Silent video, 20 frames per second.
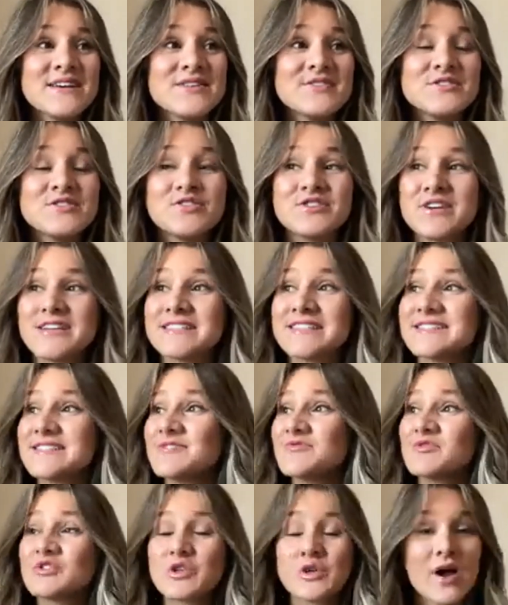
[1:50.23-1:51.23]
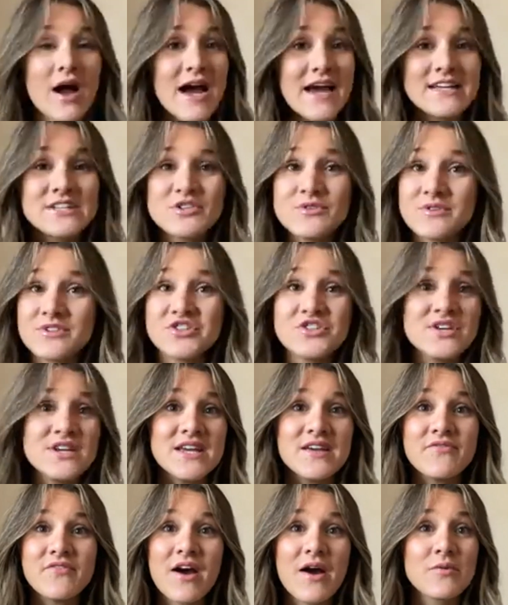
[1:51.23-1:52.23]
just try to
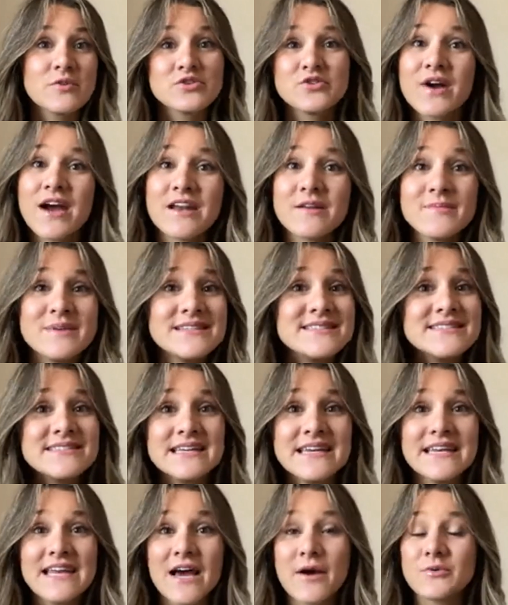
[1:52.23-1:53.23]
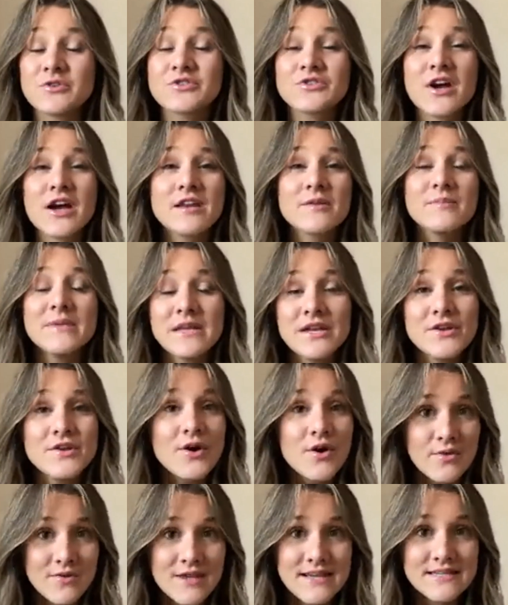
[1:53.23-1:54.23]
achieve. I would try to be seen. I would try to be
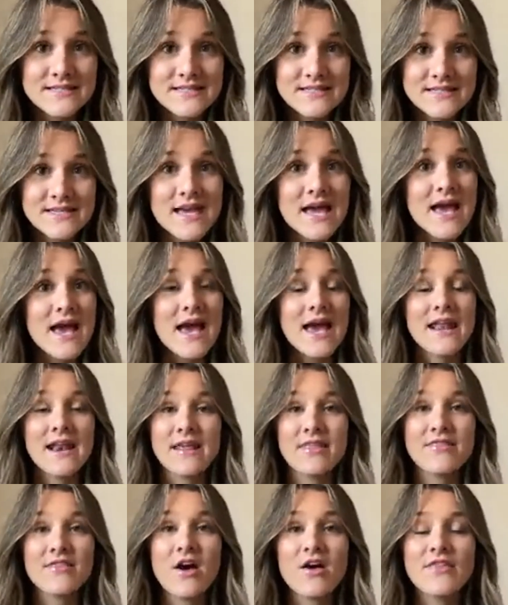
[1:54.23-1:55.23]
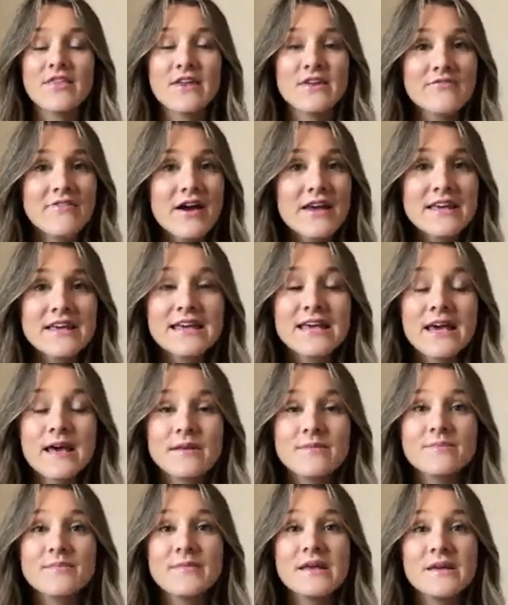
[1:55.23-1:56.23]
noticed. And I thought that if I could
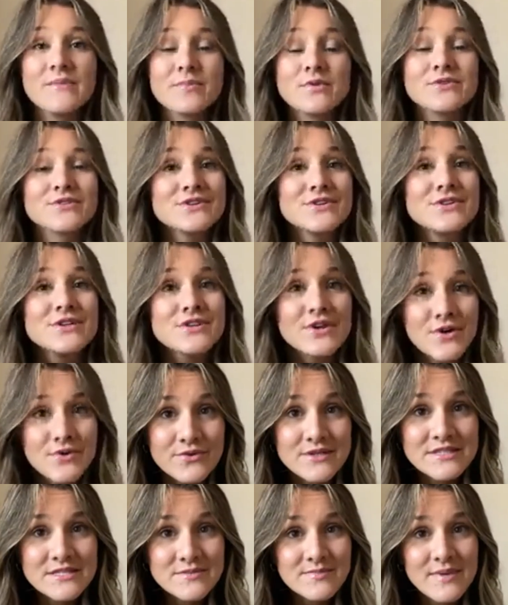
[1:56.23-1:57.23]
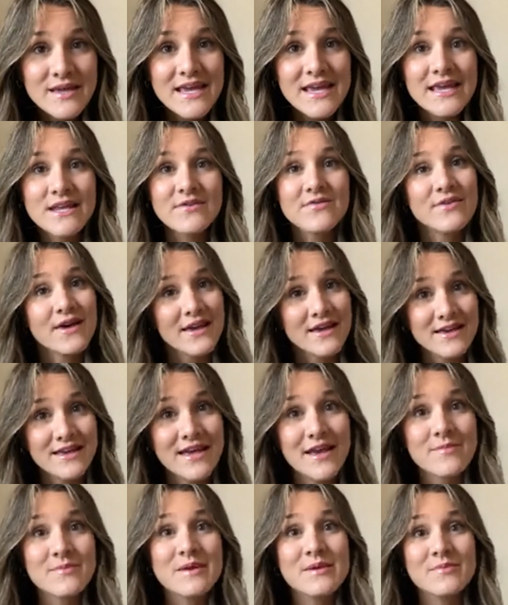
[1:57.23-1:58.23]
get people to notice me and if I could
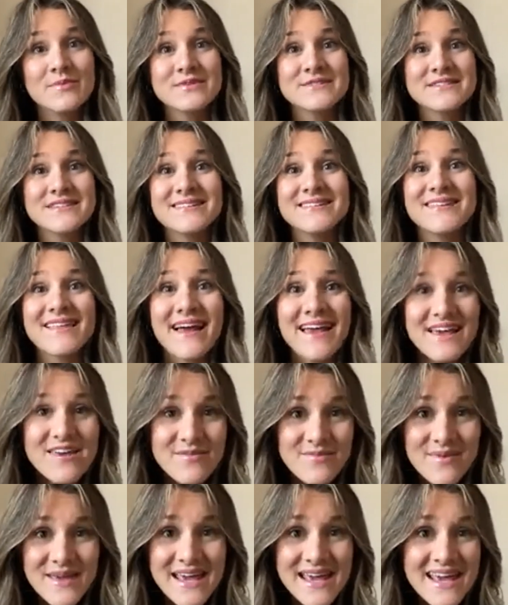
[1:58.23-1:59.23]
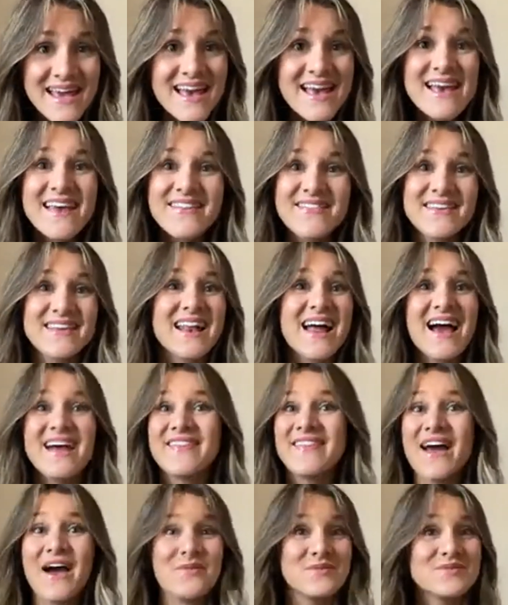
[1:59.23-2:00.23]
get people to like me, then
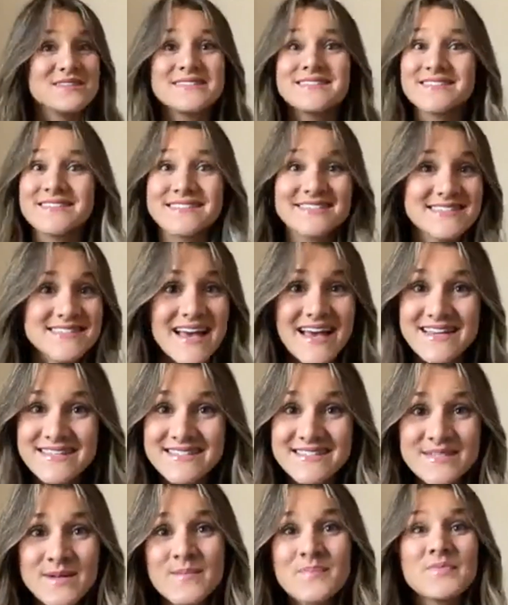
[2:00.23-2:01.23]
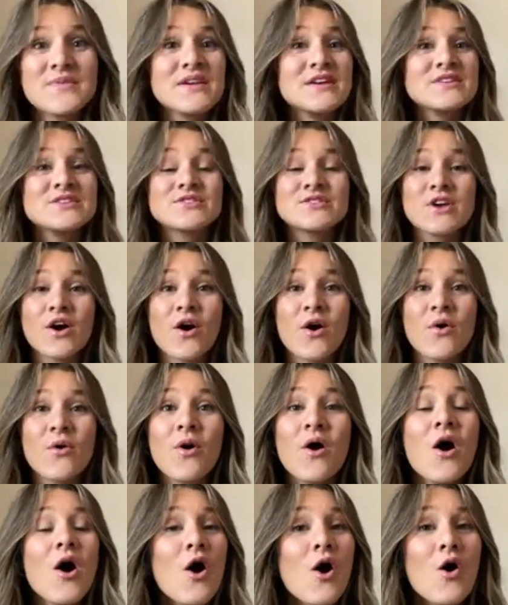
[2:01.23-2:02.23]
that was success.
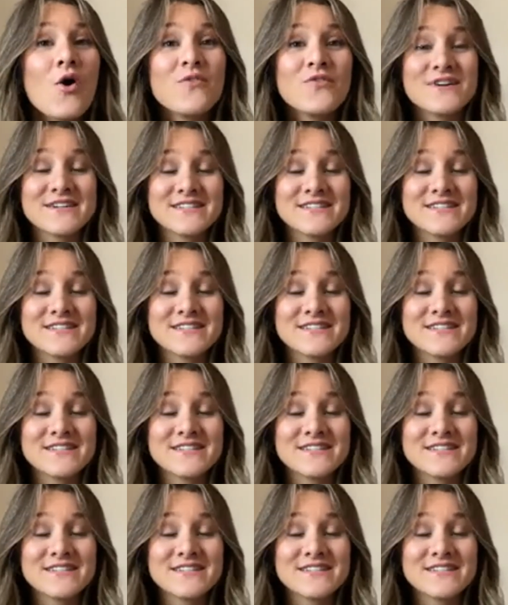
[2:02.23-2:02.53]
So over